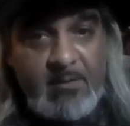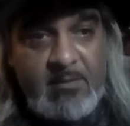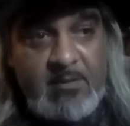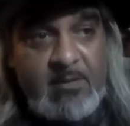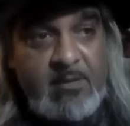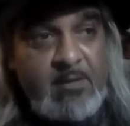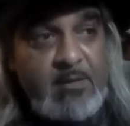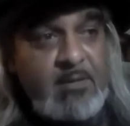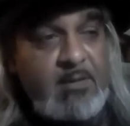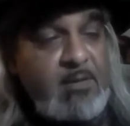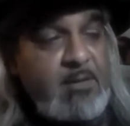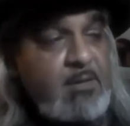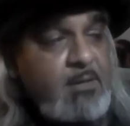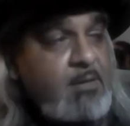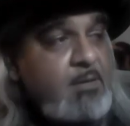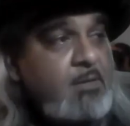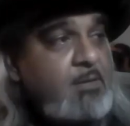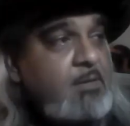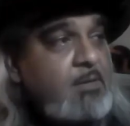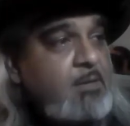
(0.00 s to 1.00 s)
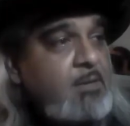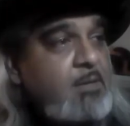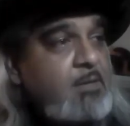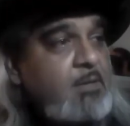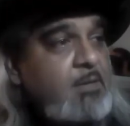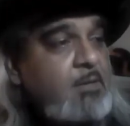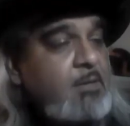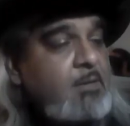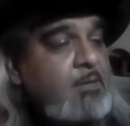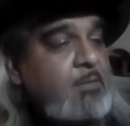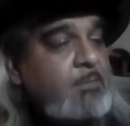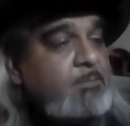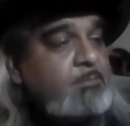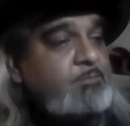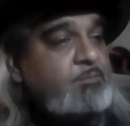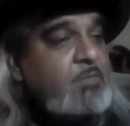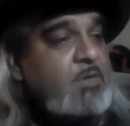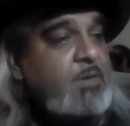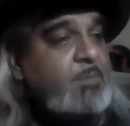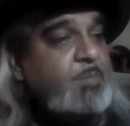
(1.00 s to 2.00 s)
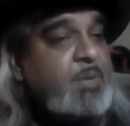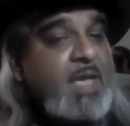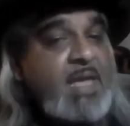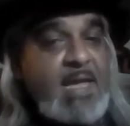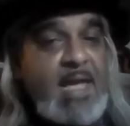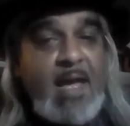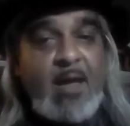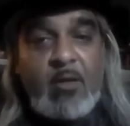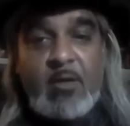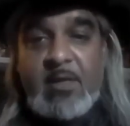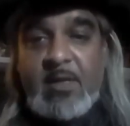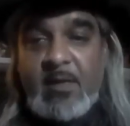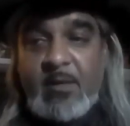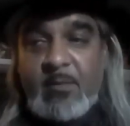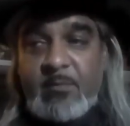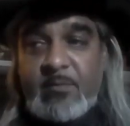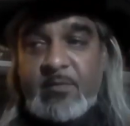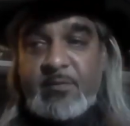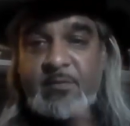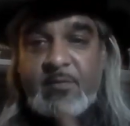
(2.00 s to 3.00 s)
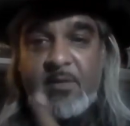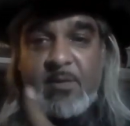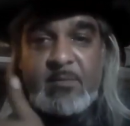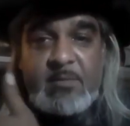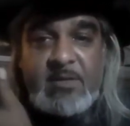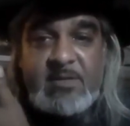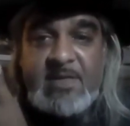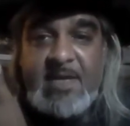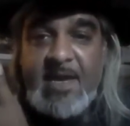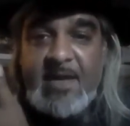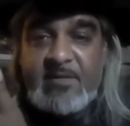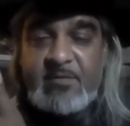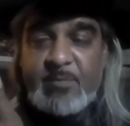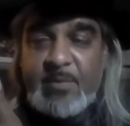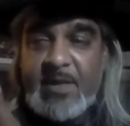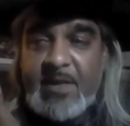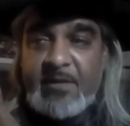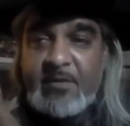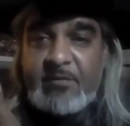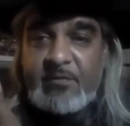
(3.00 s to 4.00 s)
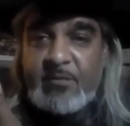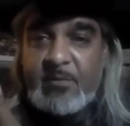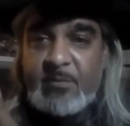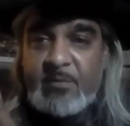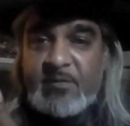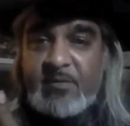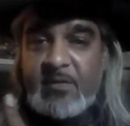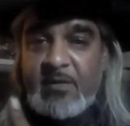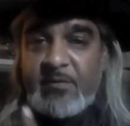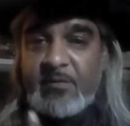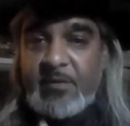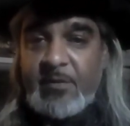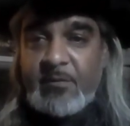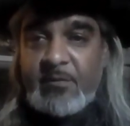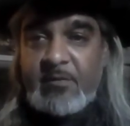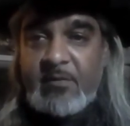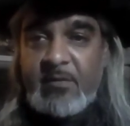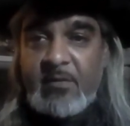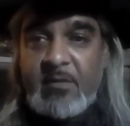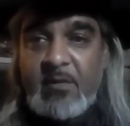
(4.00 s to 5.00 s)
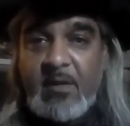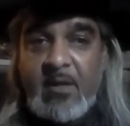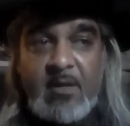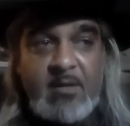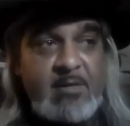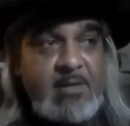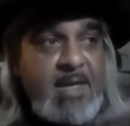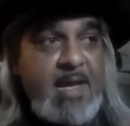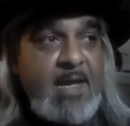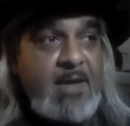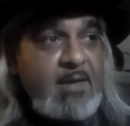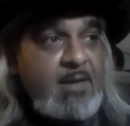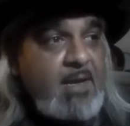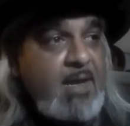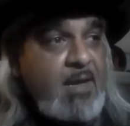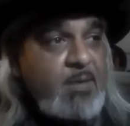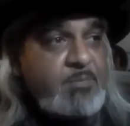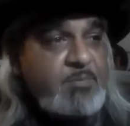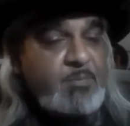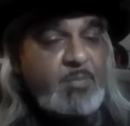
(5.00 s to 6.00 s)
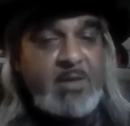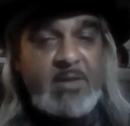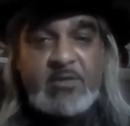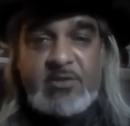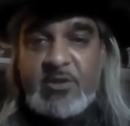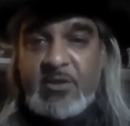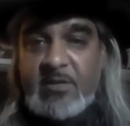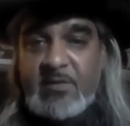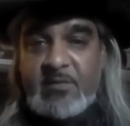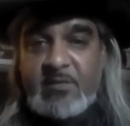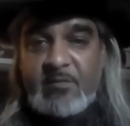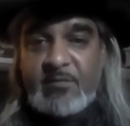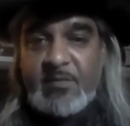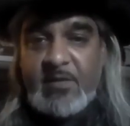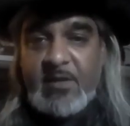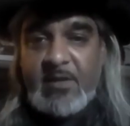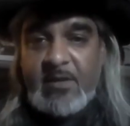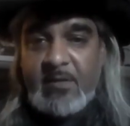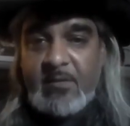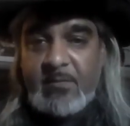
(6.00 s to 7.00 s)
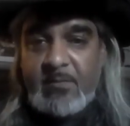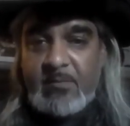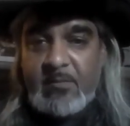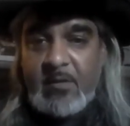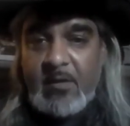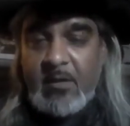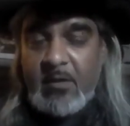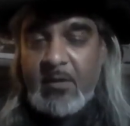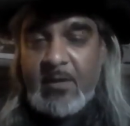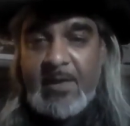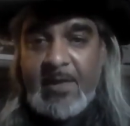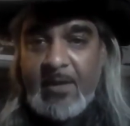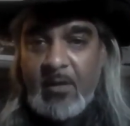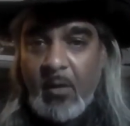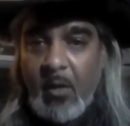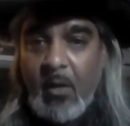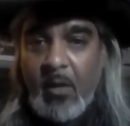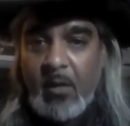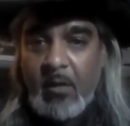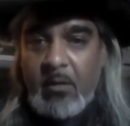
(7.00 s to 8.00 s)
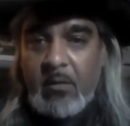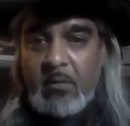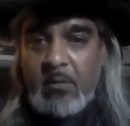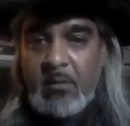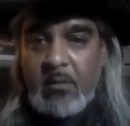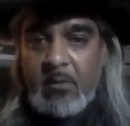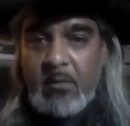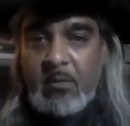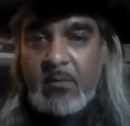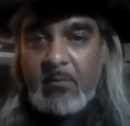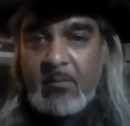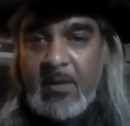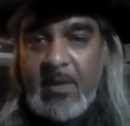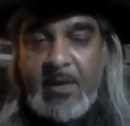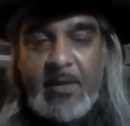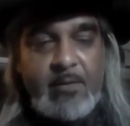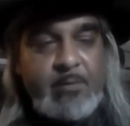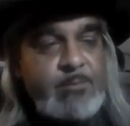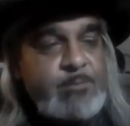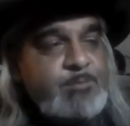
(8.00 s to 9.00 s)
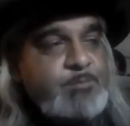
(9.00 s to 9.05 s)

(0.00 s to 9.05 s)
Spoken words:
The payout comes from the tax base from the city of Houston. That cop's pension isn't fucking hurt at all, right?